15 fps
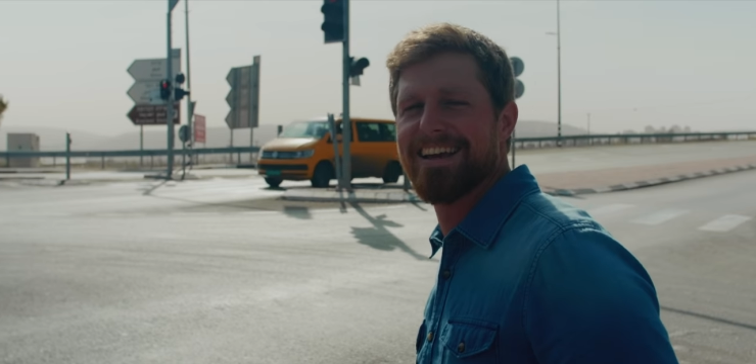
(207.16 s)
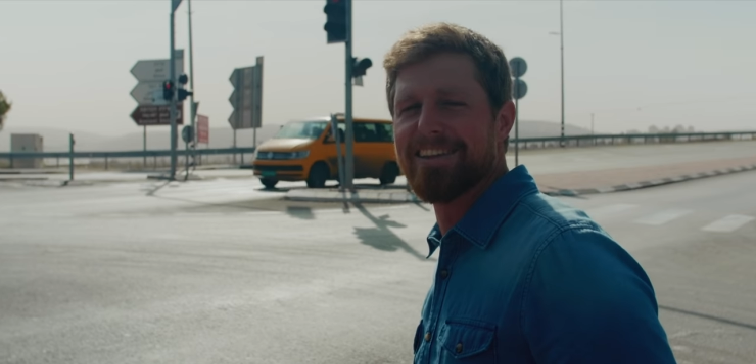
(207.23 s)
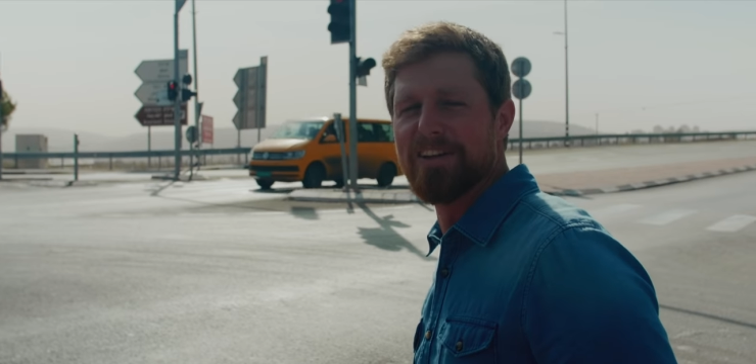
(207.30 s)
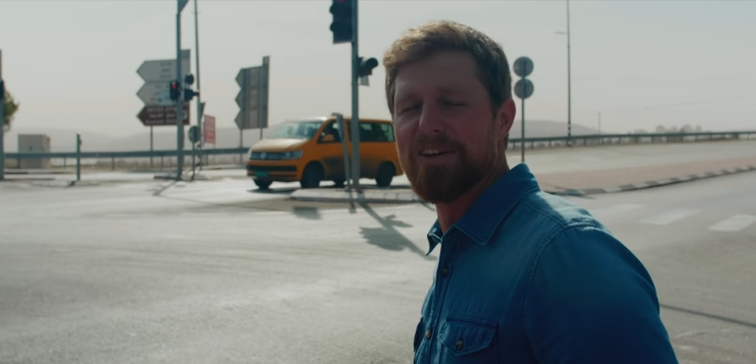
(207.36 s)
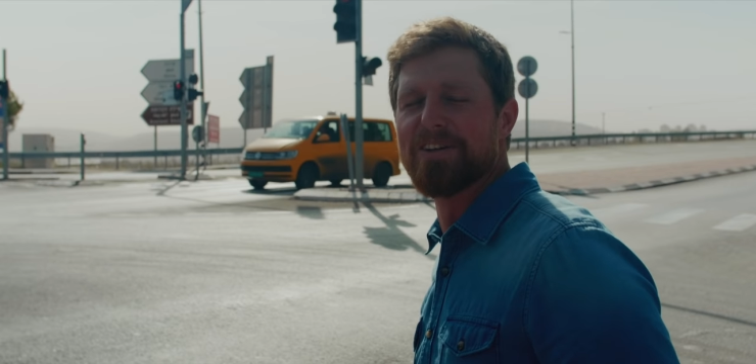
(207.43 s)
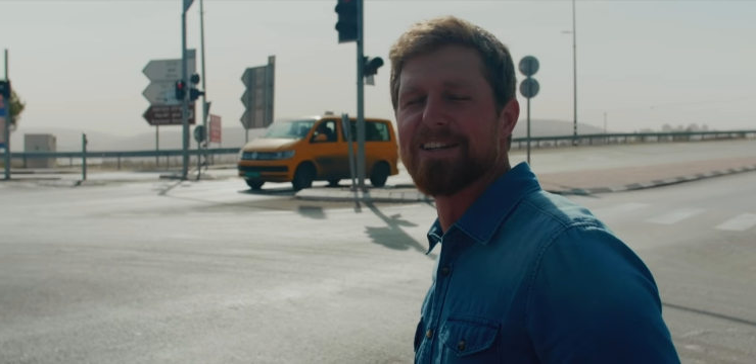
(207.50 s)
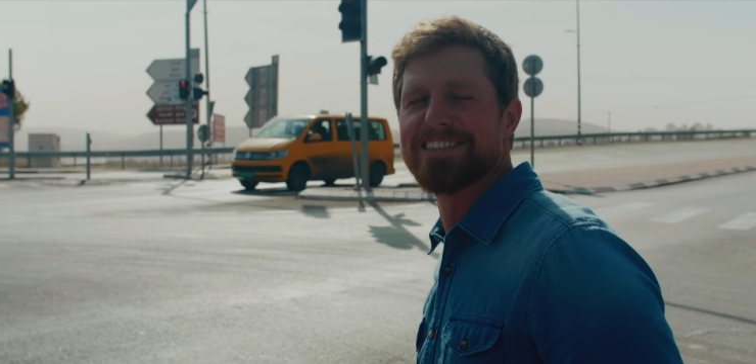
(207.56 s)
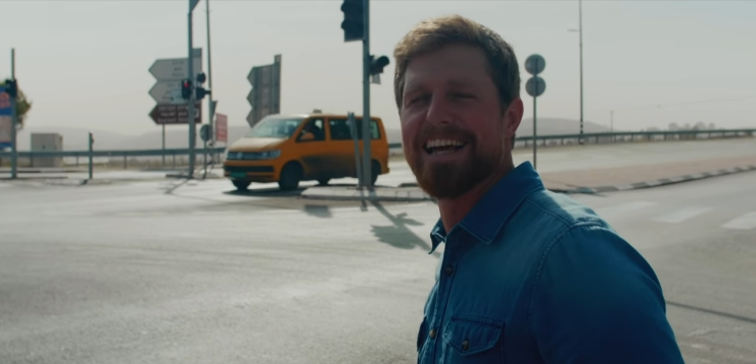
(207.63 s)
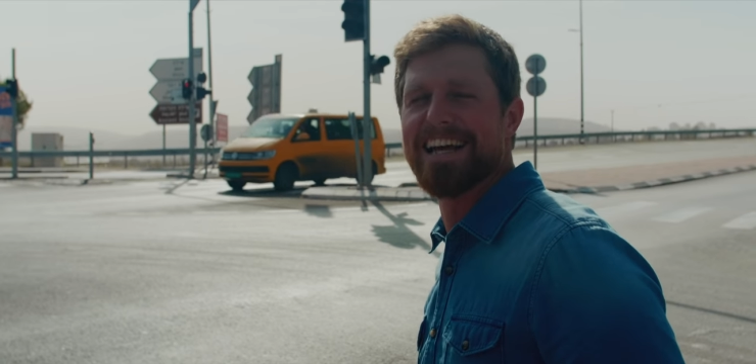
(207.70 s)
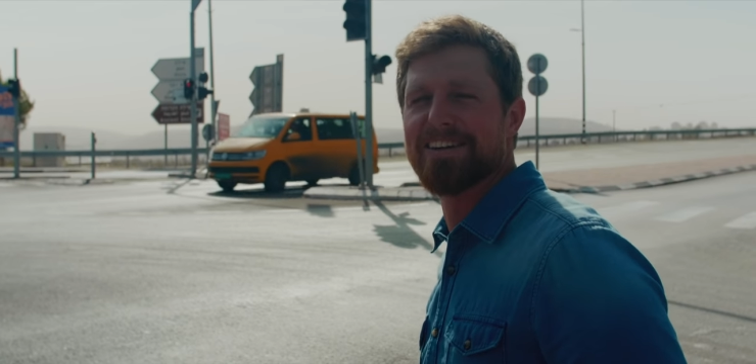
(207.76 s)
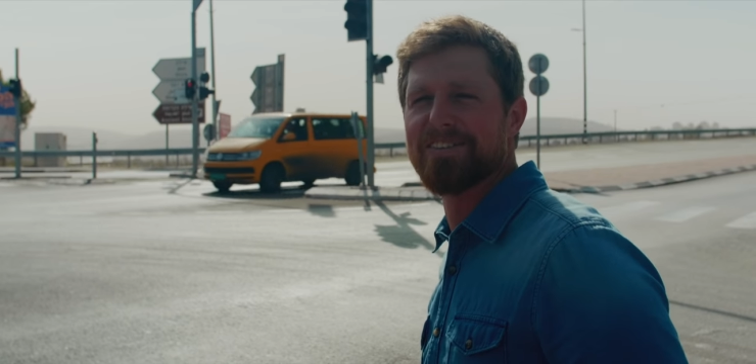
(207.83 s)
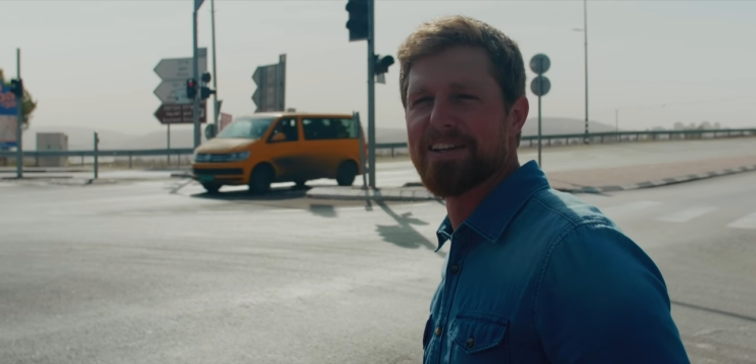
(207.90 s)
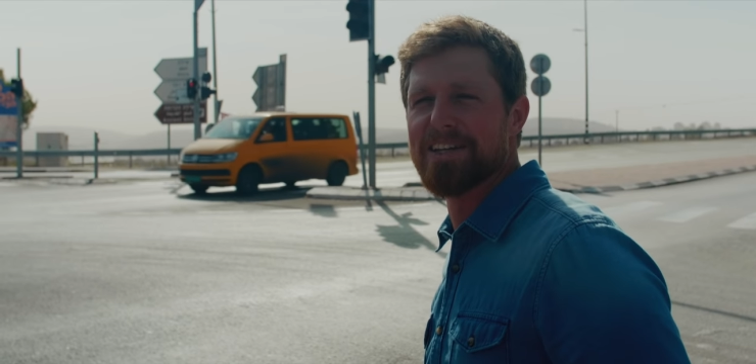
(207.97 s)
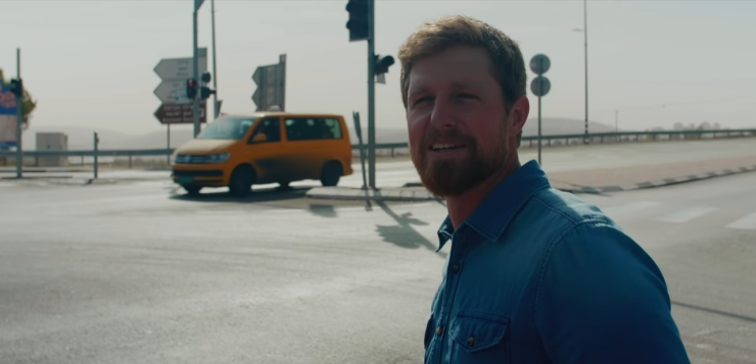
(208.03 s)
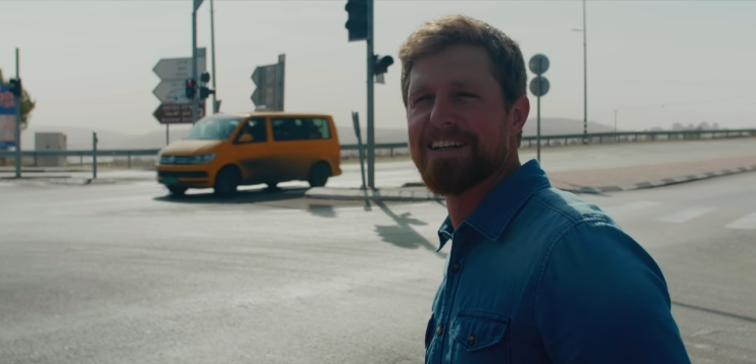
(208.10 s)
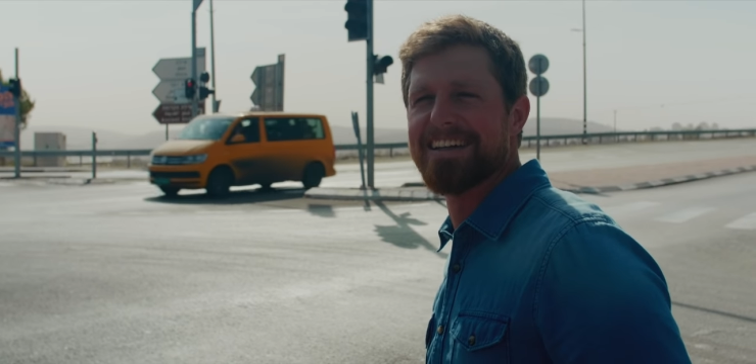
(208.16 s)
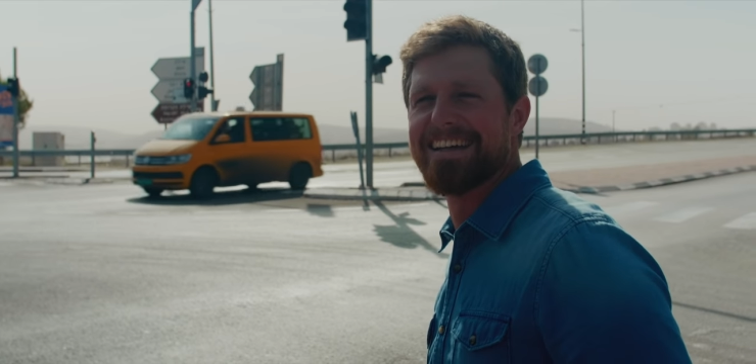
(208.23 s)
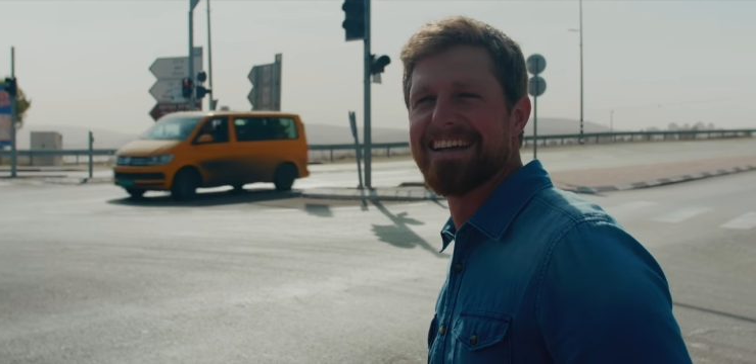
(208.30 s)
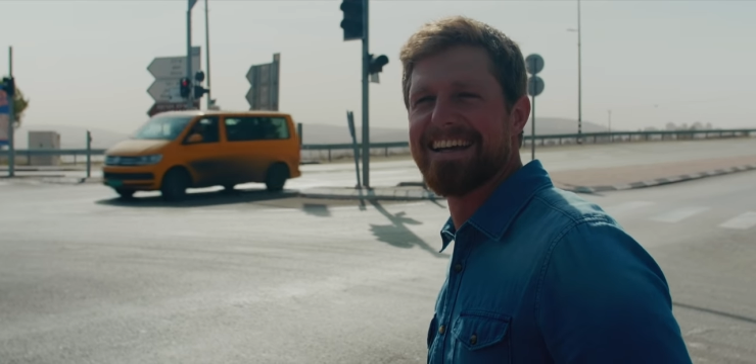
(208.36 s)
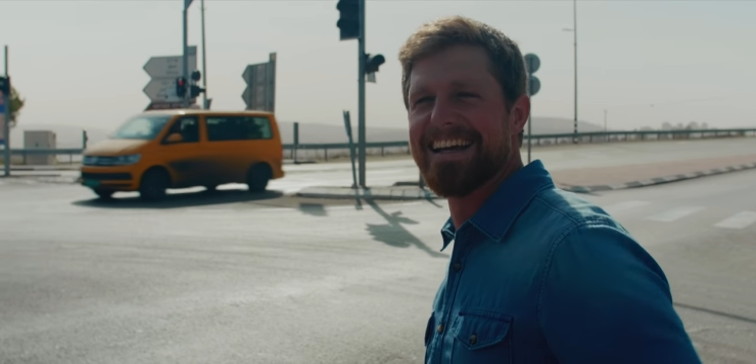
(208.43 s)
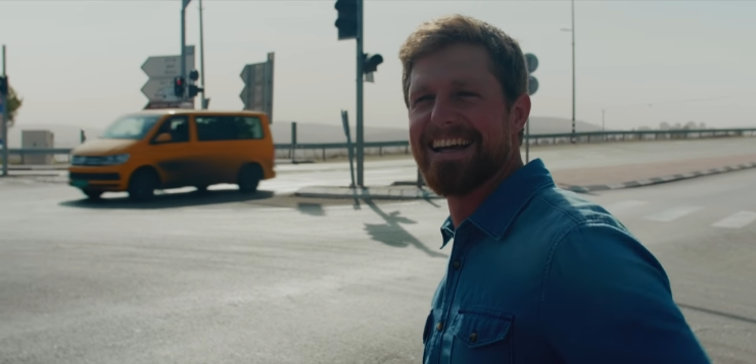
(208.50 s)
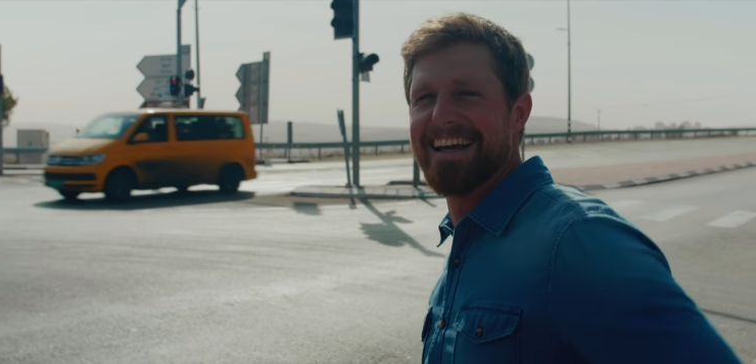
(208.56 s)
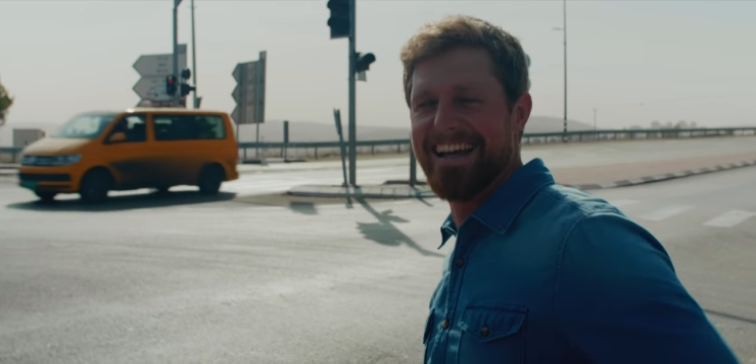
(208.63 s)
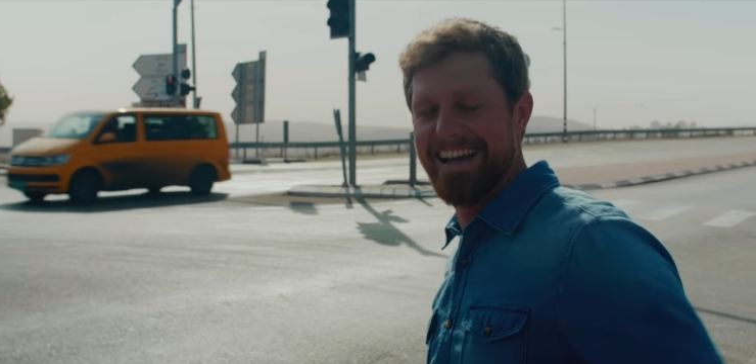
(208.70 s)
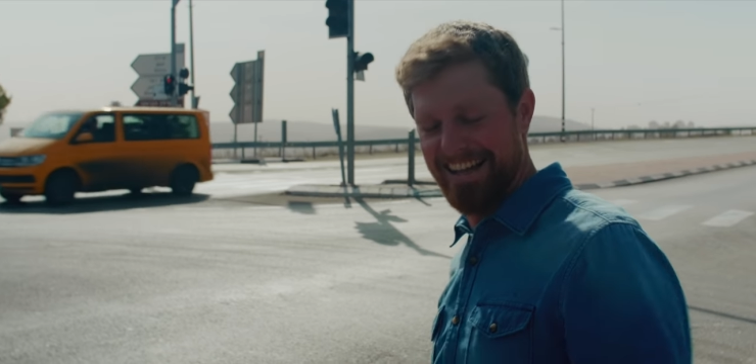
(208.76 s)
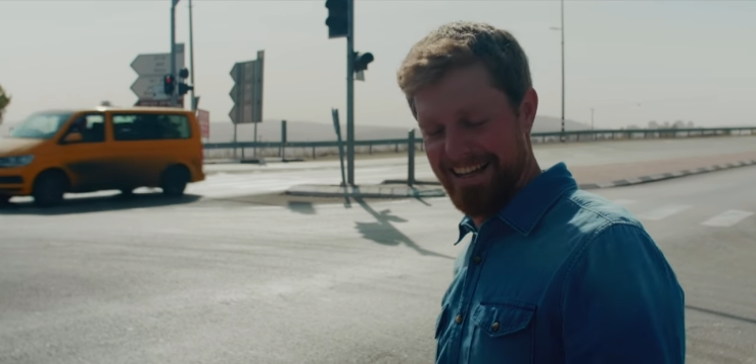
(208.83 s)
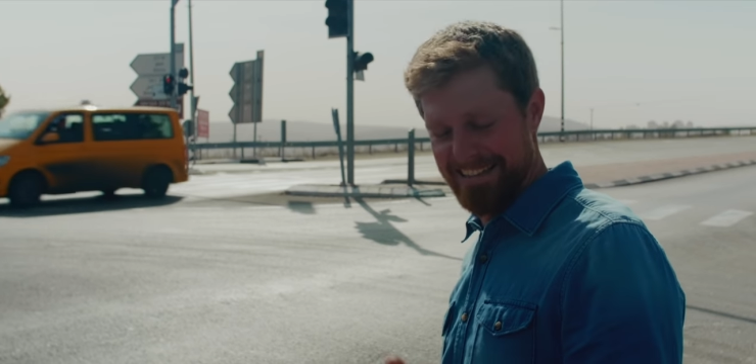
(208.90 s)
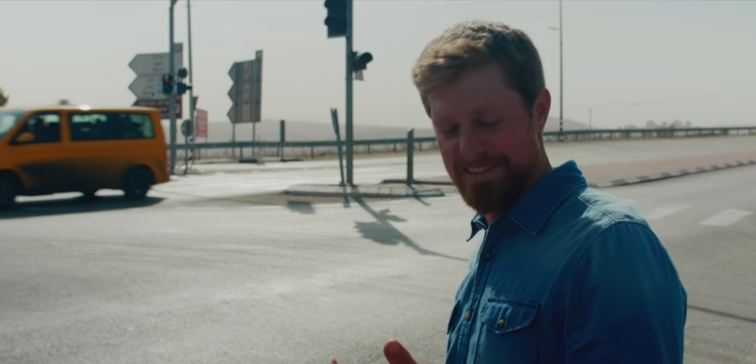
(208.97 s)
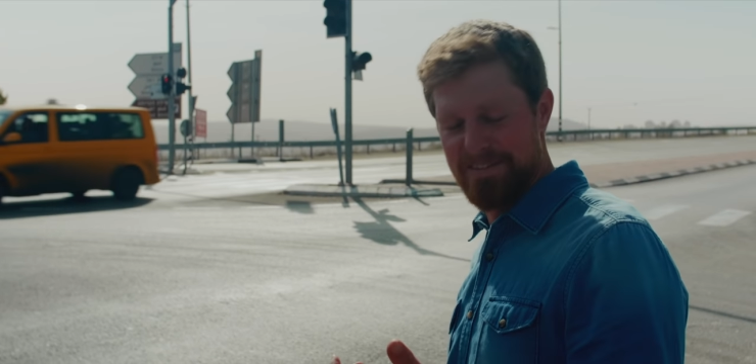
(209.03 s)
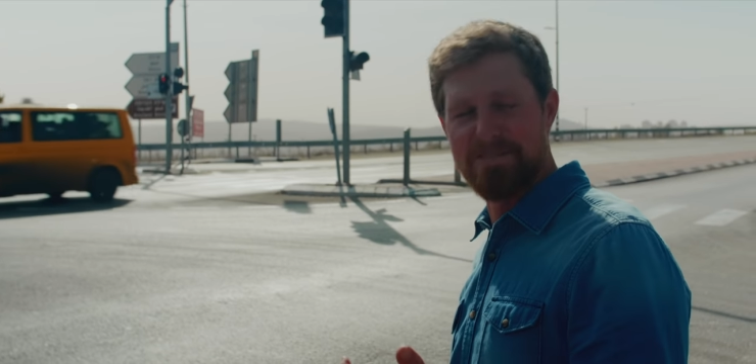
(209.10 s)
Luke is like really, he
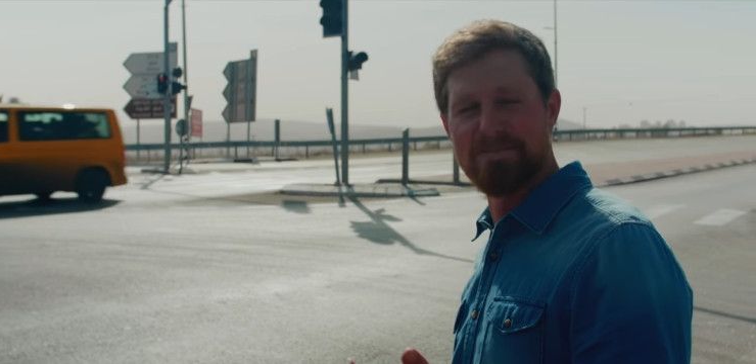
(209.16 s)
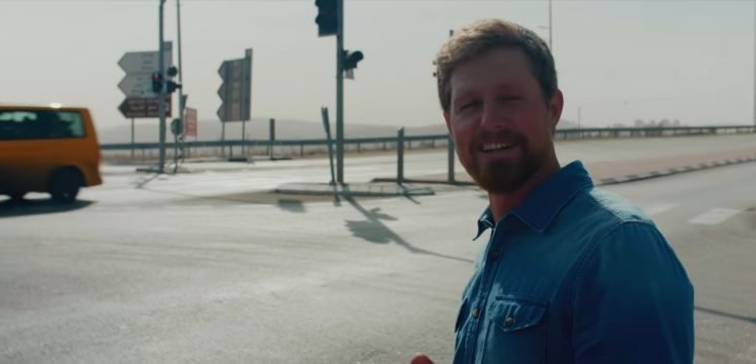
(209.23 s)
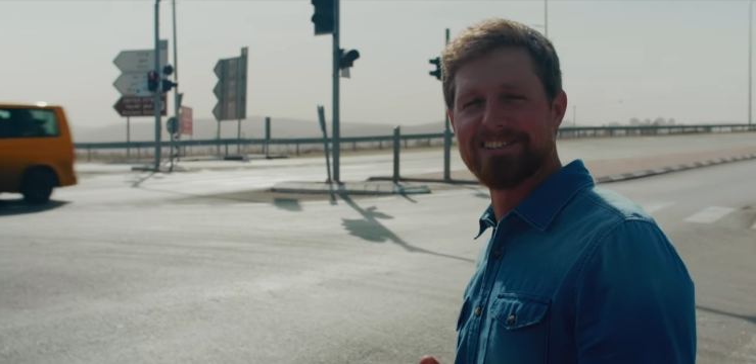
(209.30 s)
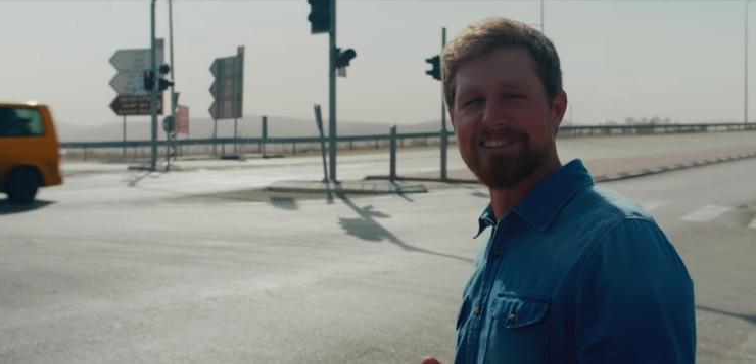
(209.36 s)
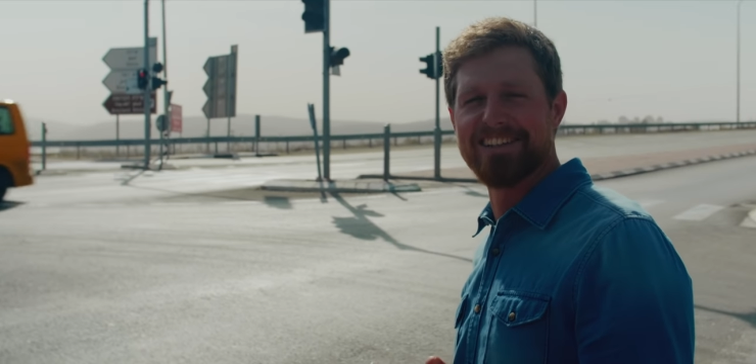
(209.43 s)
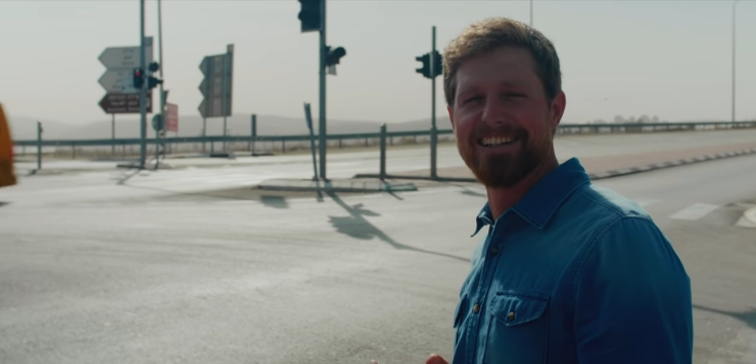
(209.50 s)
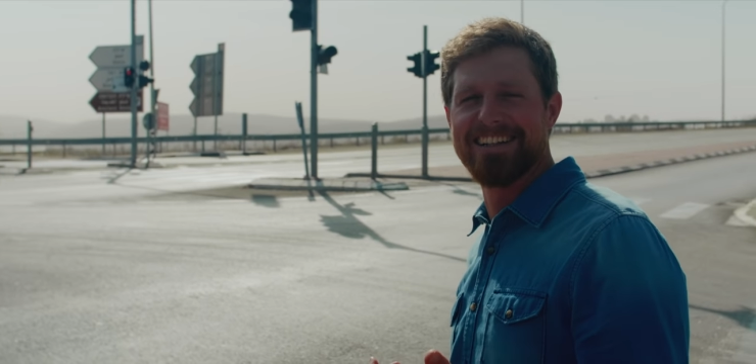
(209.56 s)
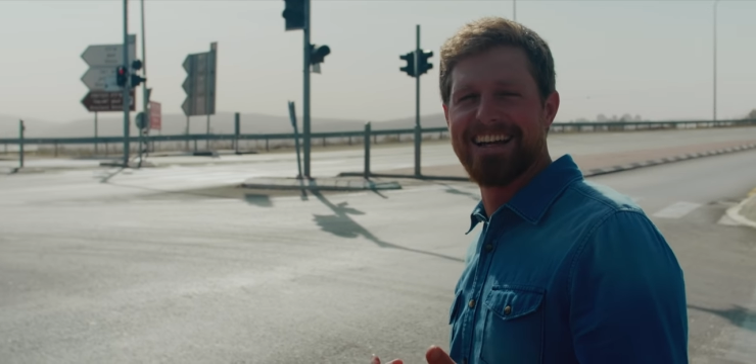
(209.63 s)
sent me a picture.